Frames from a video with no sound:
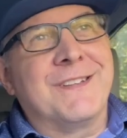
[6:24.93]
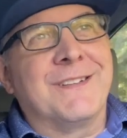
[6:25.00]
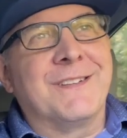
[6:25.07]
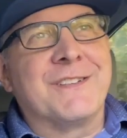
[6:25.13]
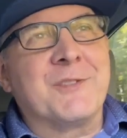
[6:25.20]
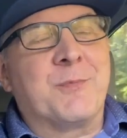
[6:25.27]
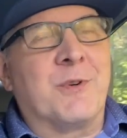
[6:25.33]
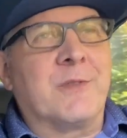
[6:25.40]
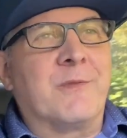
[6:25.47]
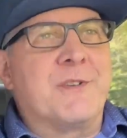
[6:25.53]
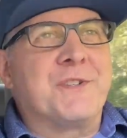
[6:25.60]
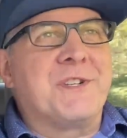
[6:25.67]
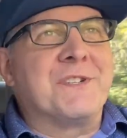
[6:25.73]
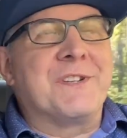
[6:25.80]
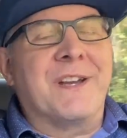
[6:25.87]
the Lynchburg,
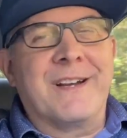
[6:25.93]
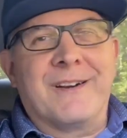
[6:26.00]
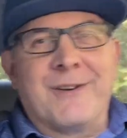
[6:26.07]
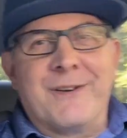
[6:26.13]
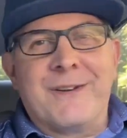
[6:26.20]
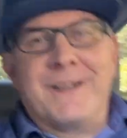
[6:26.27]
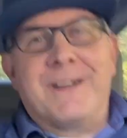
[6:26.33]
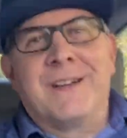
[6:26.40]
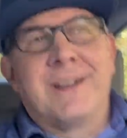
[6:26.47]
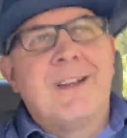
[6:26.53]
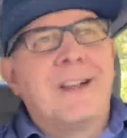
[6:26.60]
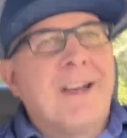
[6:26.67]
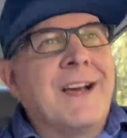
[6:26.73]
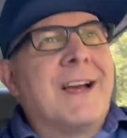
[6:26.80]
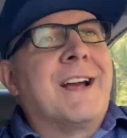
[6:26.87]
Virginia area,
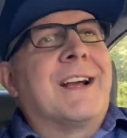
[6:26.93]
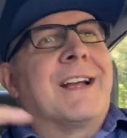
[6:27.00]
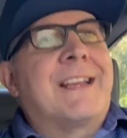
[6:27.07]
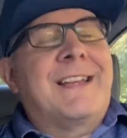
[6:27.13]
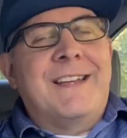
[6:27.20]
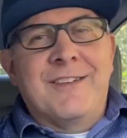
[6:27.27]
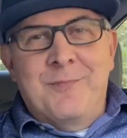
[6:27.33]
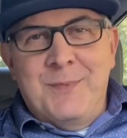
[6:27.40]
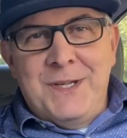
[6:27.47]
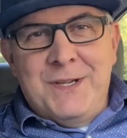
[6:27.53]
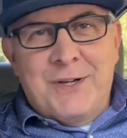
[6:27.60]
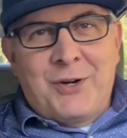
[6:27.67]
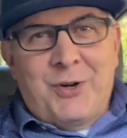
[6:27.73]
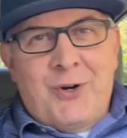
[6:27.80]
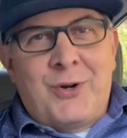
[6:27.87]
give me a
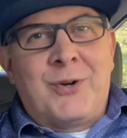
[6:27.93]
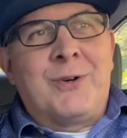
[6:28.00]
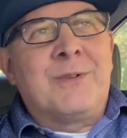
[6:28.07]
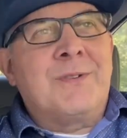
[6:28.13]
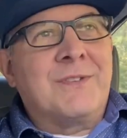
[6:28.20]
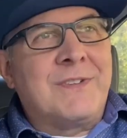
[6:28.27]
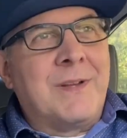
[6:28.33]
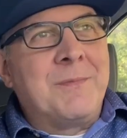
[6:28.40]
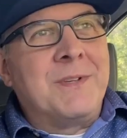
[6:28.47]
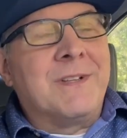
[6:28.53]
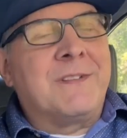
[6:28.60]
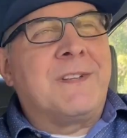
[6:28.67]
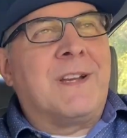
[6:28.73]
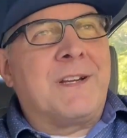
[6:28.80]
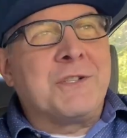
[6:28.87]
call, send me a
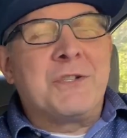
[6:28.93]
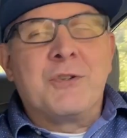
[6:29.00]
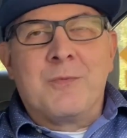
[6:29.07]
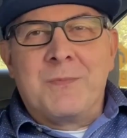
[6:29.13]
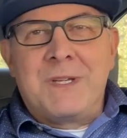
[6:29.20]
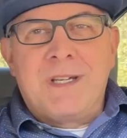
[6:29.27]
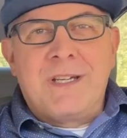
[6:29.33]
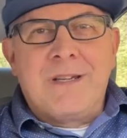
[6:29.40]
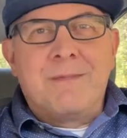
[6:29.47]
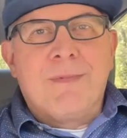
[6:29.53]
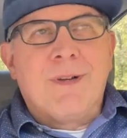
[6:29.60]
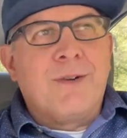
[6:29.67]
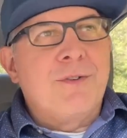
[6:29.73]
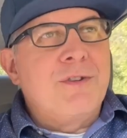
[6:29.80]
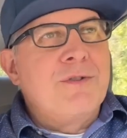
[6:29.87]
text, shoot me an
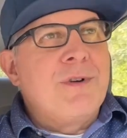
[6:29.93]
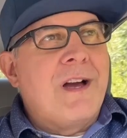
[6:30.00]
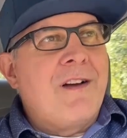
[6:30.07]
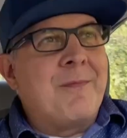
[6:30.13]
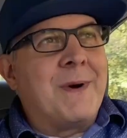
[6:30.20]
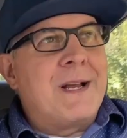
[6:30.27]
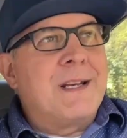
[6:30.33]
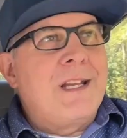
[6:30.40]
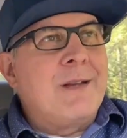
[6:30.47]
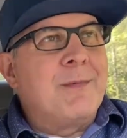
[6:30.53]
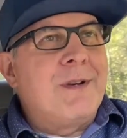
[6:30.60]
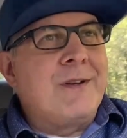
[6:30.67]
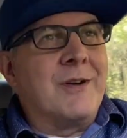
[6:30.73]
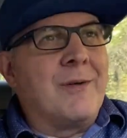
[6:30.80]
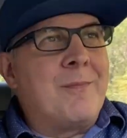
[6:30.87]
email. You have my name
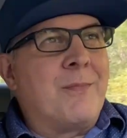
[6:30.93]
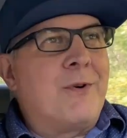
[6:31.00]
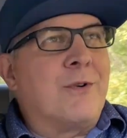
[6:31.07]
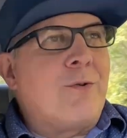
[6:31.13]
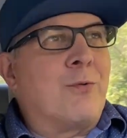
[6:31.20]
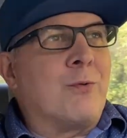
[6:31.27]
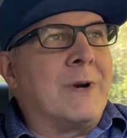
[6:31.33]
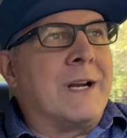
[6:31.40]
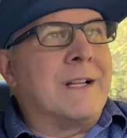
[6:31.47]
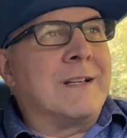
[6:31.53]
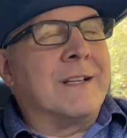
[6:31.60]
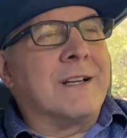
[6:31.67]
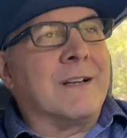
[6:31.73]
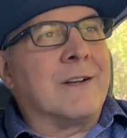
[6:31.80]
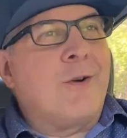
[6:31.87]
and number right
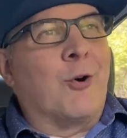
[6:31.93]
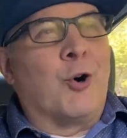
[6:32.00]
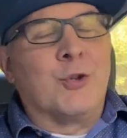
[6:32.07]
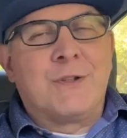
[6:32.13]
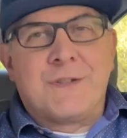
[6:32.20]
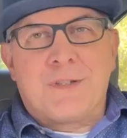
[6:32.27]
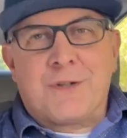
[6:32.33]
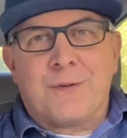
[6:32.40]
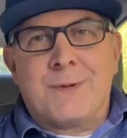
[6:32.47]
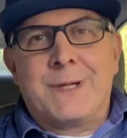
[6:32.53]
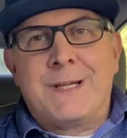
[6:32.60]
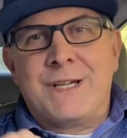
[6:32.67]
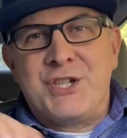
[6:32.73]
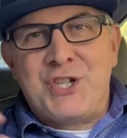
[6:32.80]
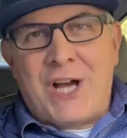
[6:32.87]
there on the
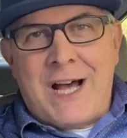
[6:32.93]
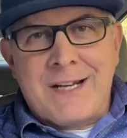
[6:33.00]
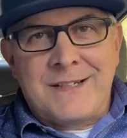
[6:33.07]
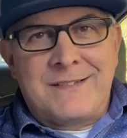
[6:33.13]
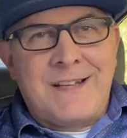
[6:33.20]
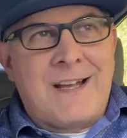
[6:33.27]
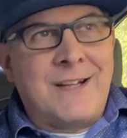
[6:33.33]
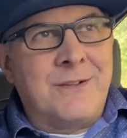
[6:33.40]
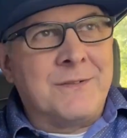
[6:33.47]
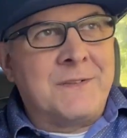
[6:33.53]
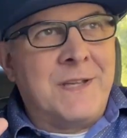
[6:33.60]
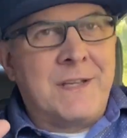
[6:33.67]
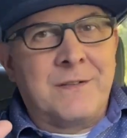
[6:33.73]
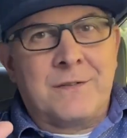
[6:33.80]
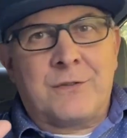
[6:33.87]
screen. Jot it down,
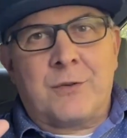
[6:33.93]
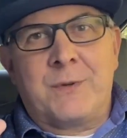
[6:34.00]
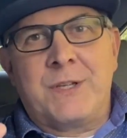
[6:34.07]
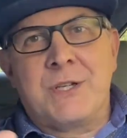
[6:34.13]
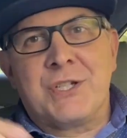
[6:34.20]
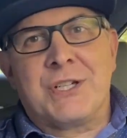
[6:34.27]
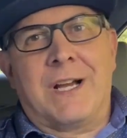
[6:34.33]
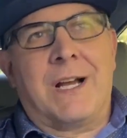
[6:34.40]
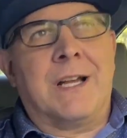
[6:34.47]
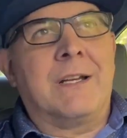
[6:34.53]
take a screenshot,